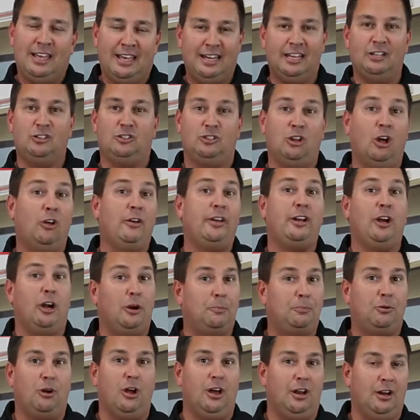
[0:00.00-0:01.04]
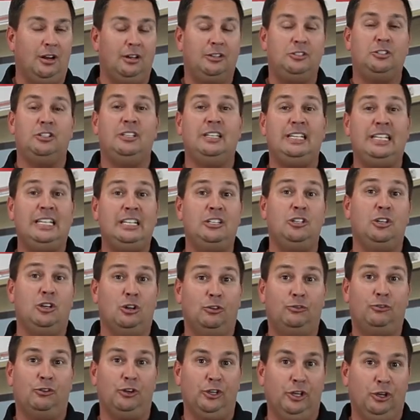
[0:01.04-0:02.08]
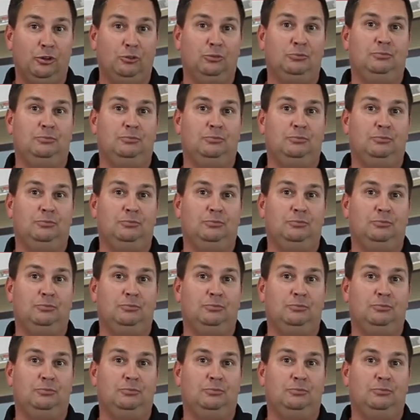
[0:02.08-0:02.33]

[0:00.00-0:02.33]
and installing our products easier for you.